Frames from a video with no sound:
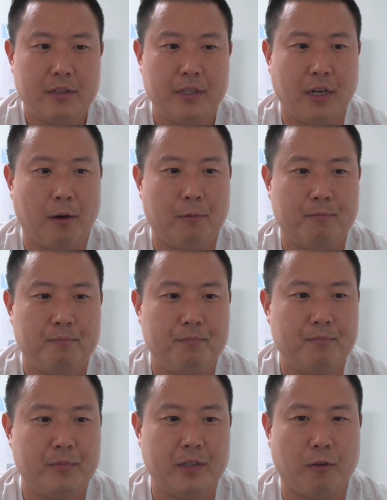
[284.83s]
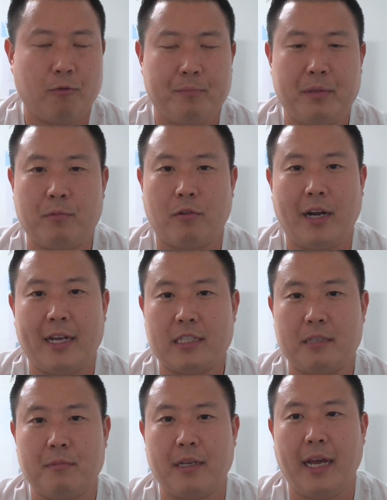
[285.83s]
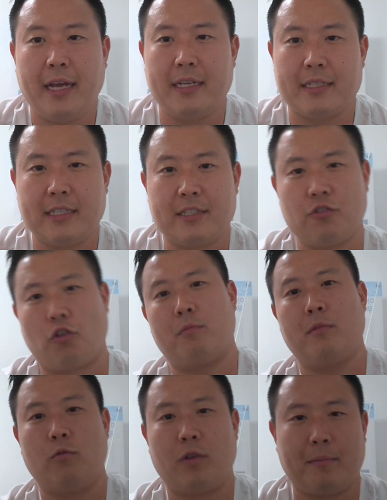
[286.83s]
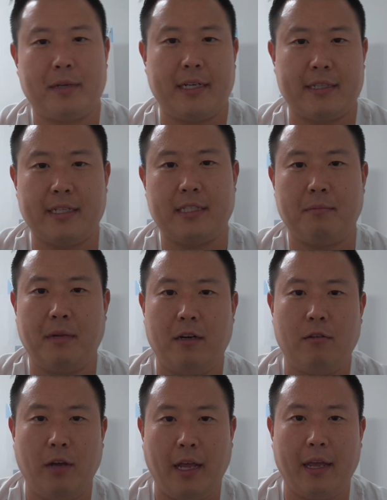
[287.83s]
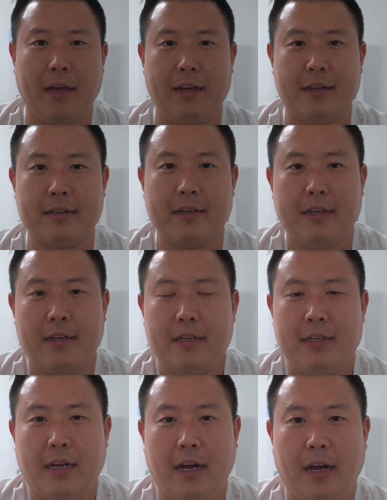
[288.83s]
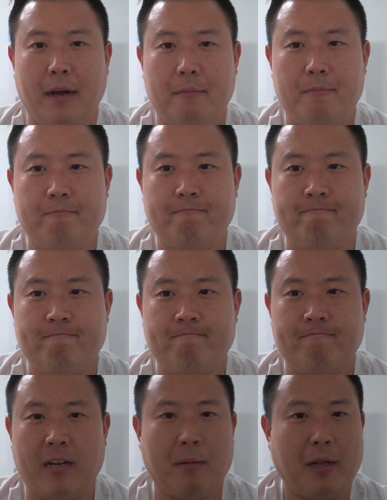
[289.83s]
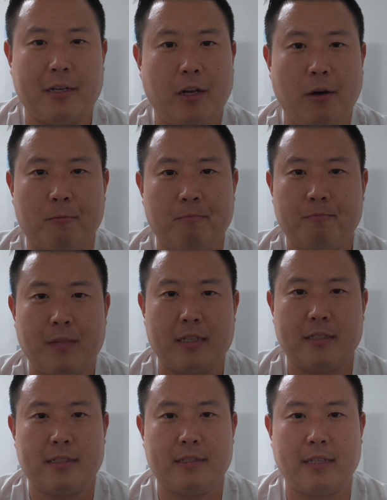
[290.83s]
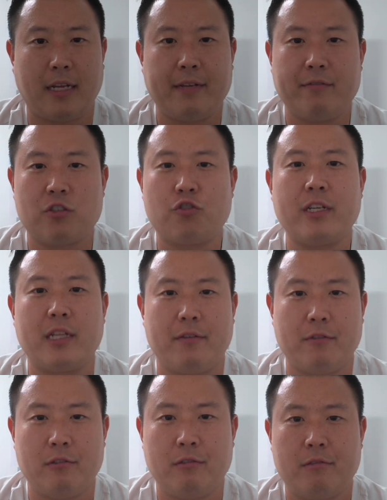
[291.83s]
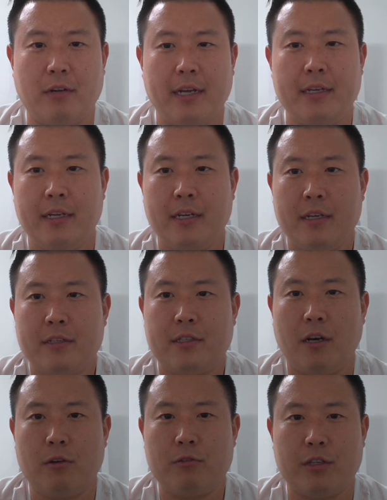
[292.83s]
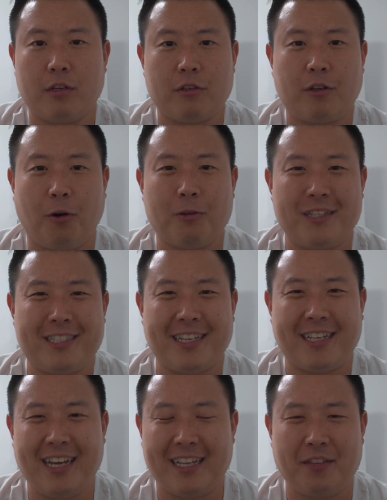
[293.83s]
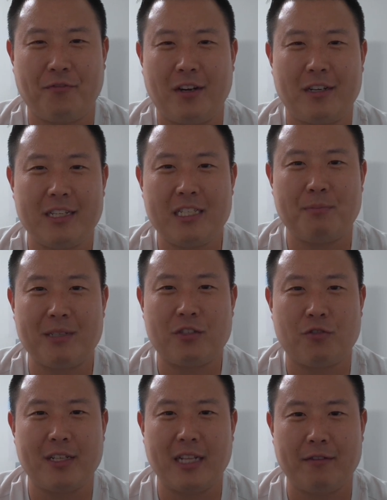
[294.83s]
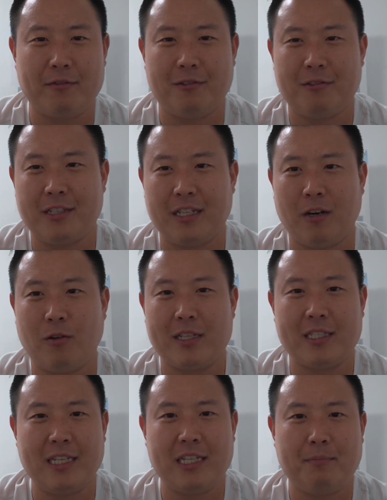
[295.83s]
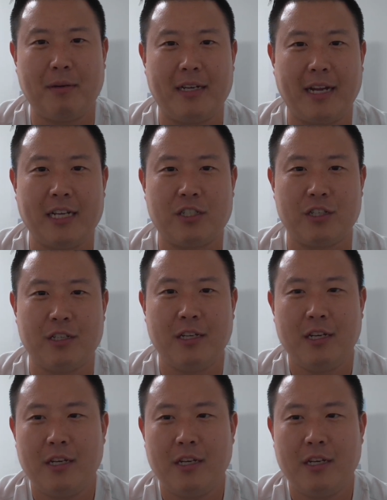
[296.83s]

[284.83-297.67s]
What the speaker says: when people were asking me, hey, is this normal where I'm getting this amount? And I'm like, no, that's not even street level, right? So the goal is to get at the very least be street level, as an independent agent.